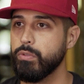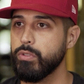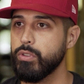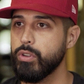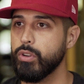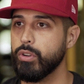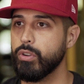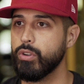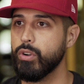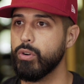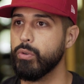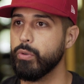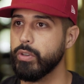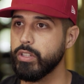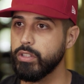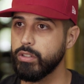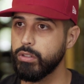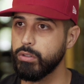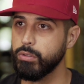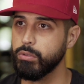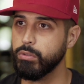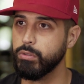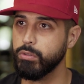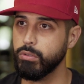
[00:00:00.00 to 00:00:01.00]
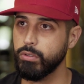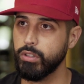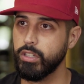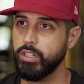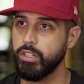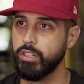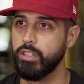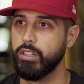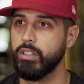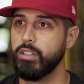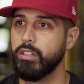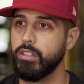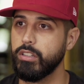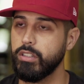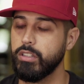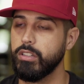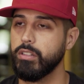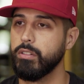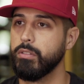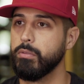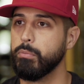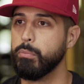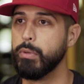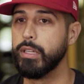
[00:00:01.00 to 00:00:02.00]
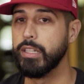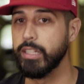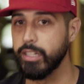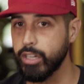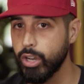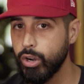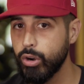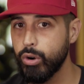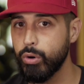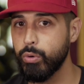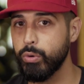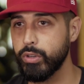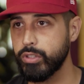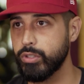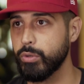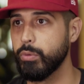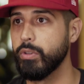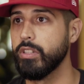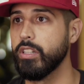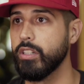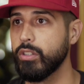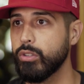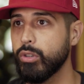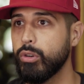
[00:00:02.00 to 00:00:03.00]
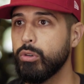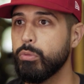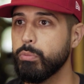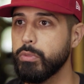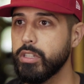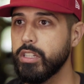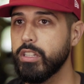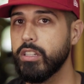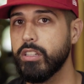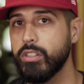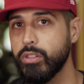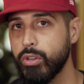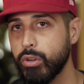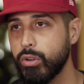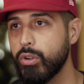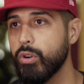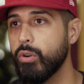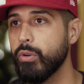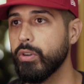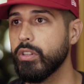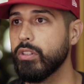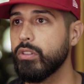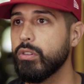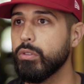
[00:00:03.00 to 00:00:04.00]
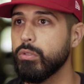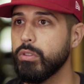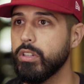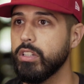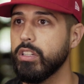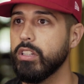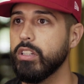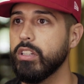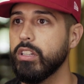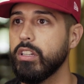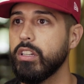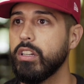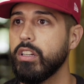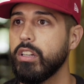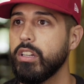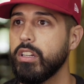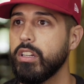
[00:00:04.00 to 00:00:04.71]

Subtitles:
You're going to, Billy O was the one that told me, you're going to the